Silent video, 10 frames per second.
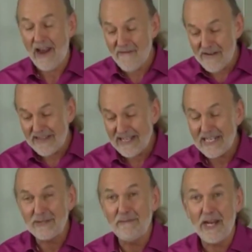everything
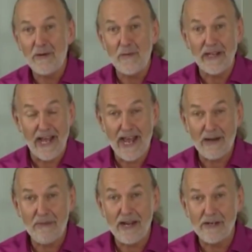is made with a
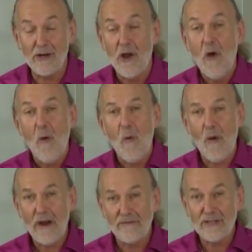hand blender,
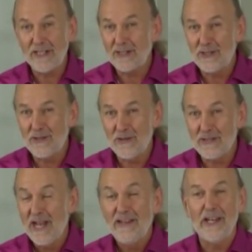one of those little
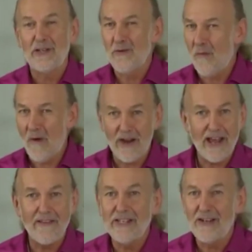tools that you want to
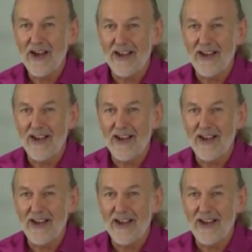have in your